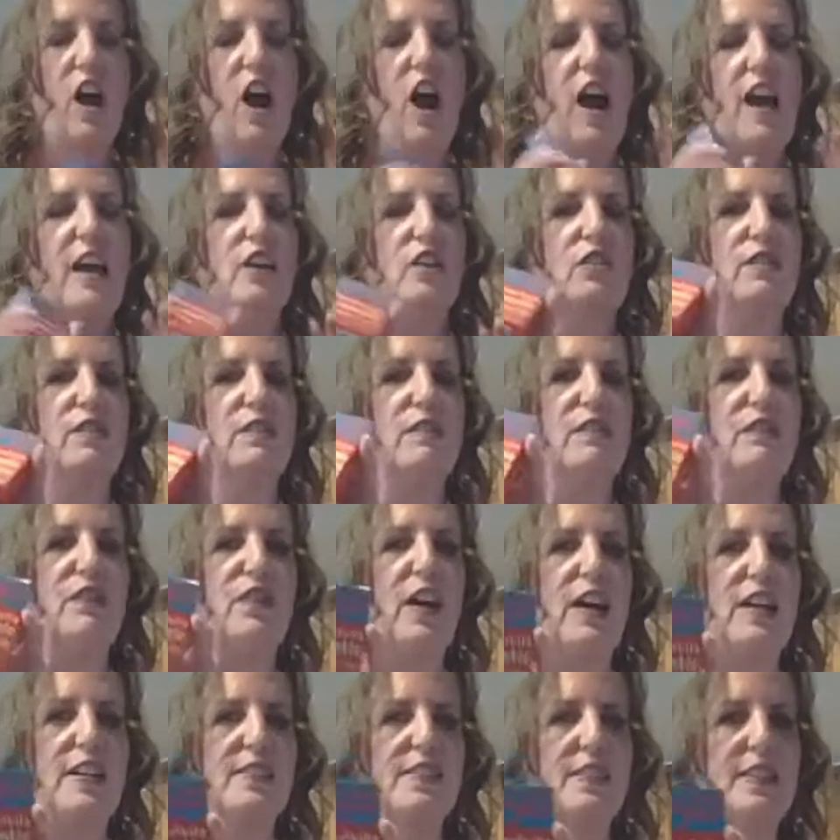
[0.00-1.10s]
I couldn't
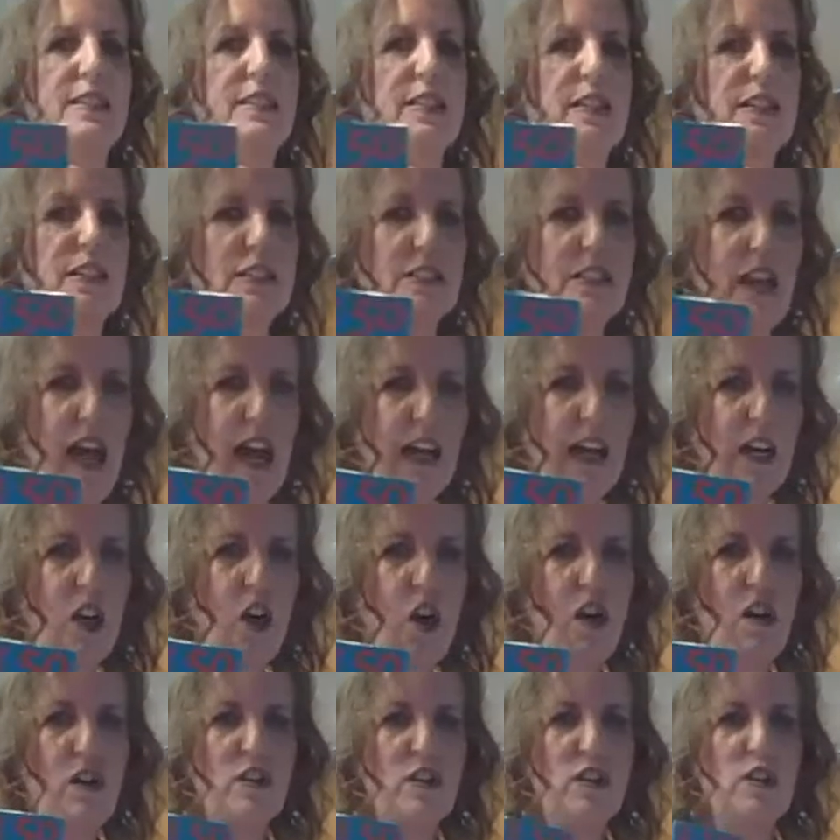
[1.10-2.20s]
find these exact
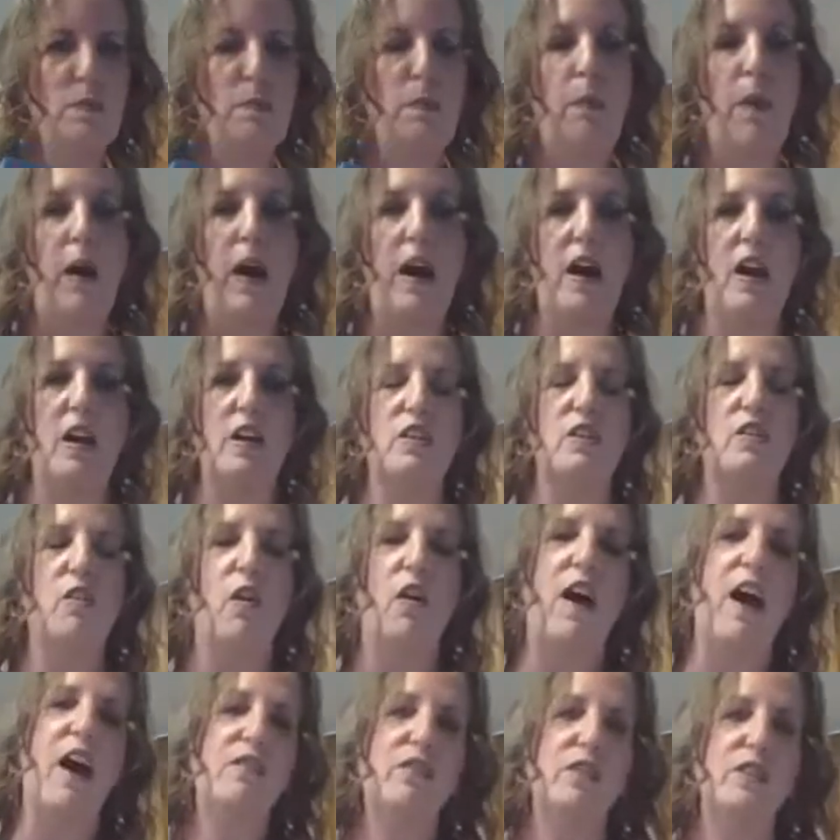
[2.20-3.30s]
cards, but you'll
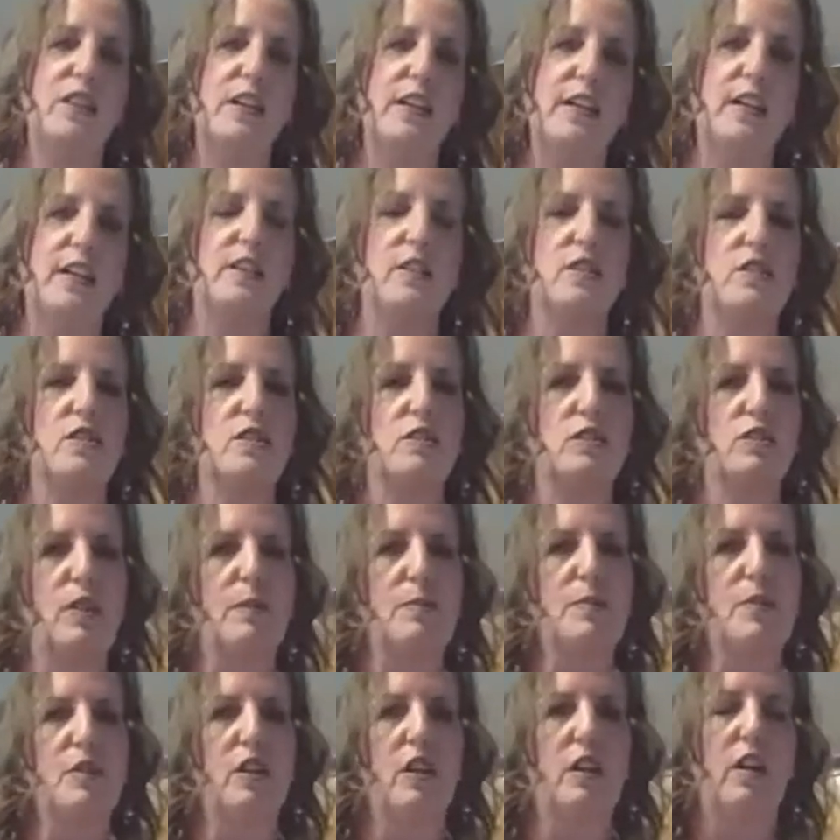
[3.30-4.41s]
have a link in the
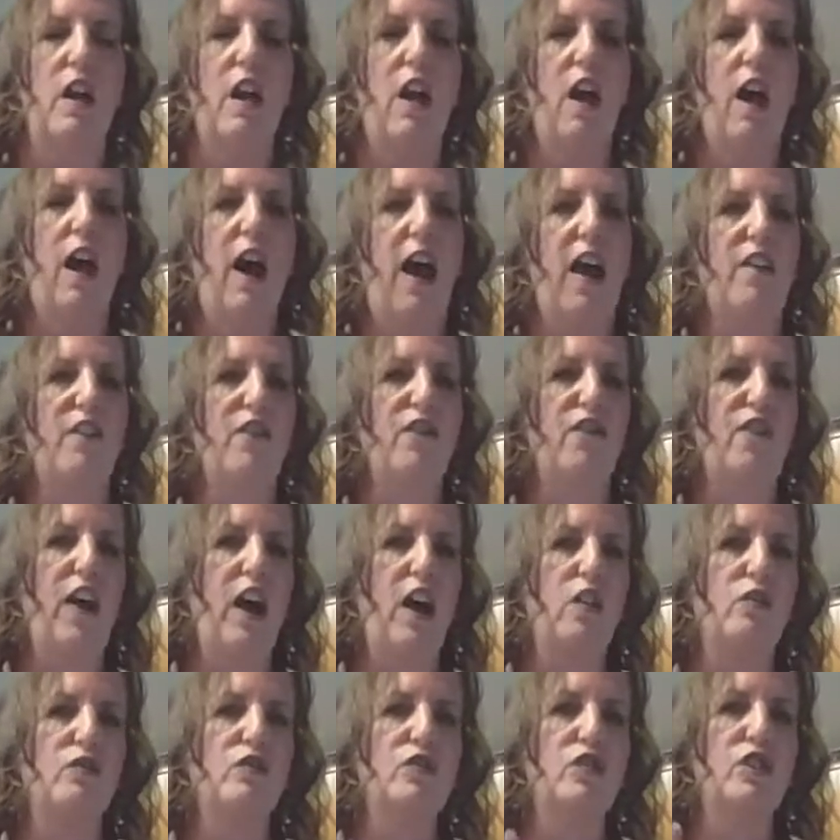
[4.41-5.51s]
description. I
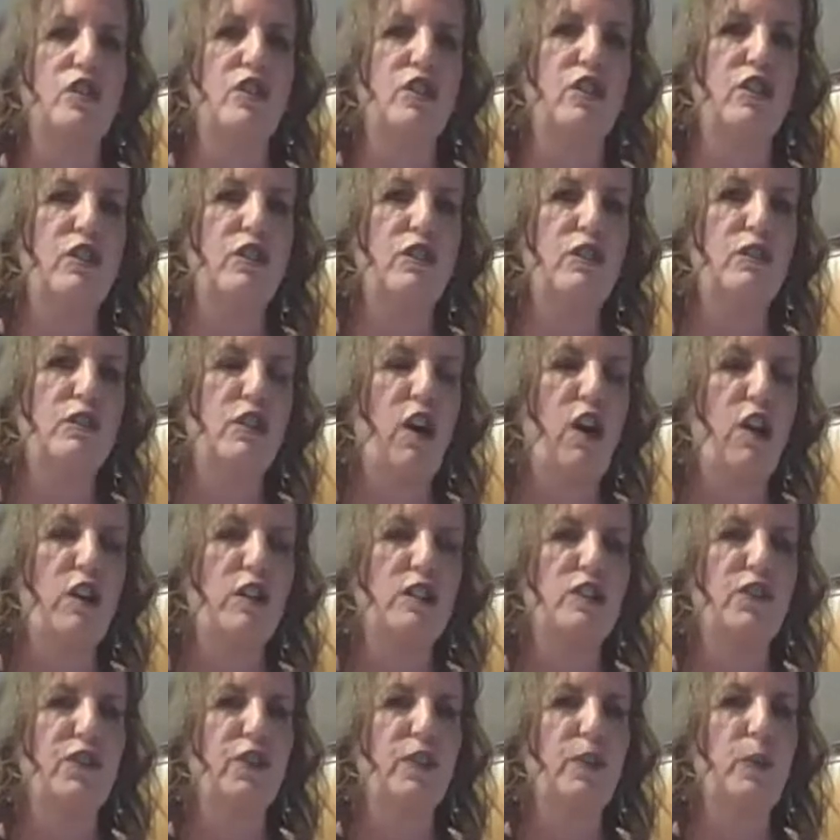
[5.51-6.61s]
found two
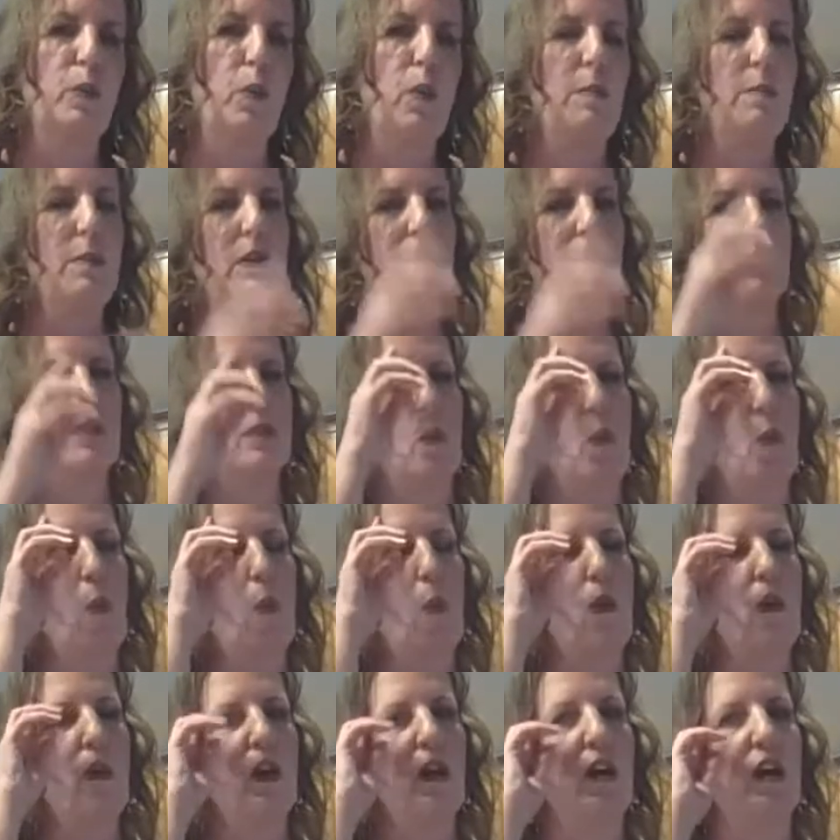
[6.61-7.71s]
cards for women.
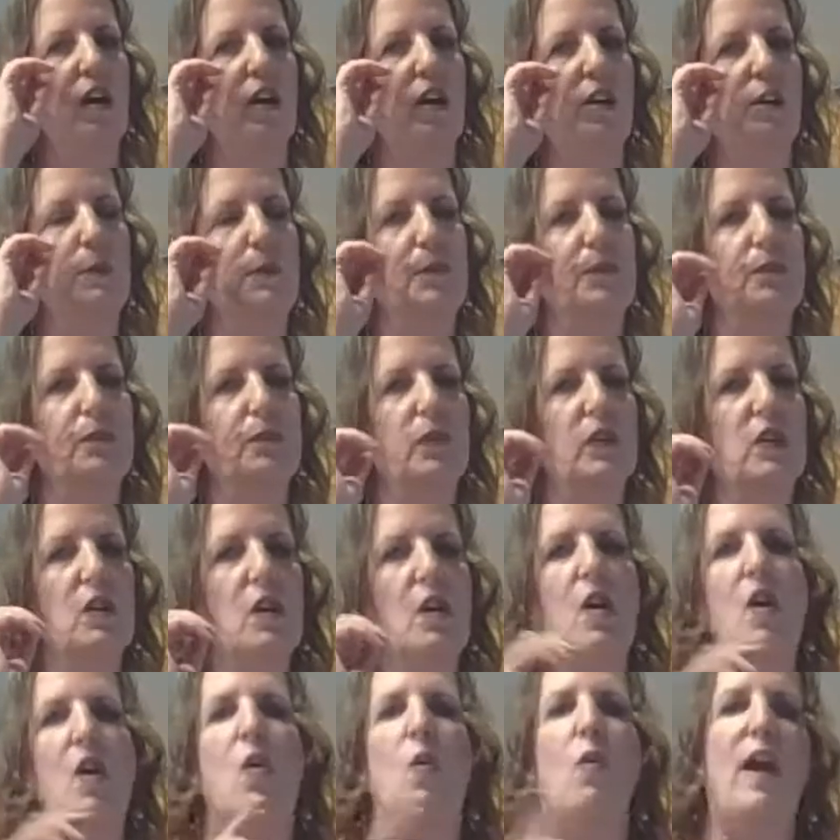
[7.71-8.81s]

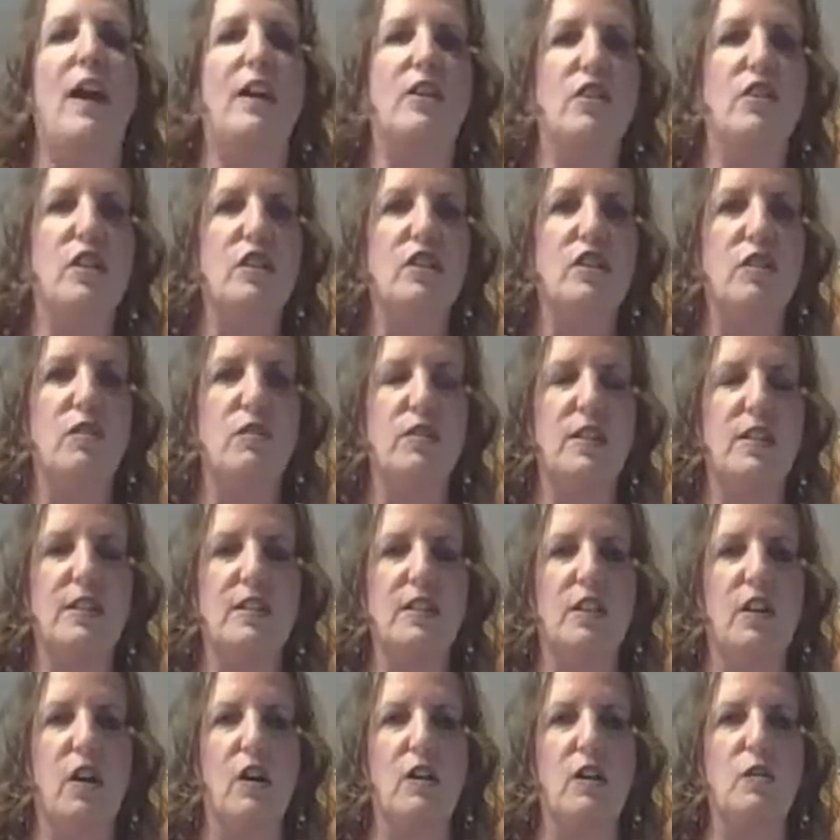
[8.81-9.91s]
We're actually two sets
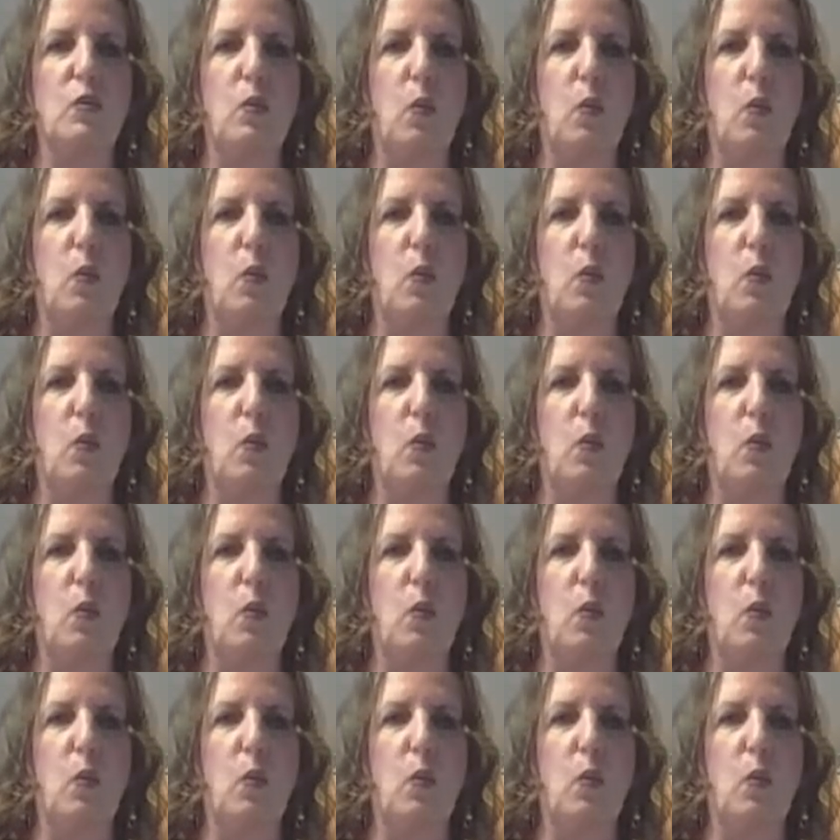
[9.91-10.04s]
of cards.